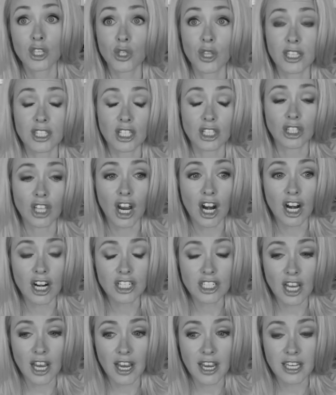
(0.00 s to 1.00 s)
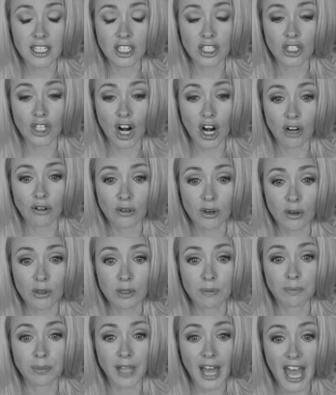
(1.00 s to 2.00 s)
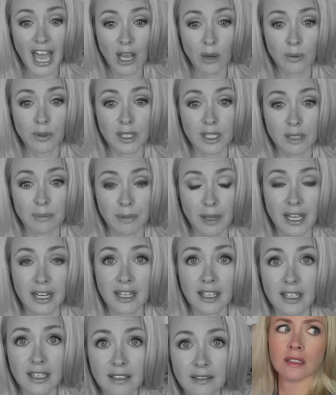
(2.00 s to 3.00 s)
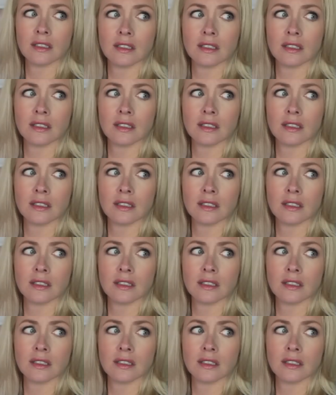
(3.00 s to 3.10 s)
so it's a large iced dark roast black with a Splenda?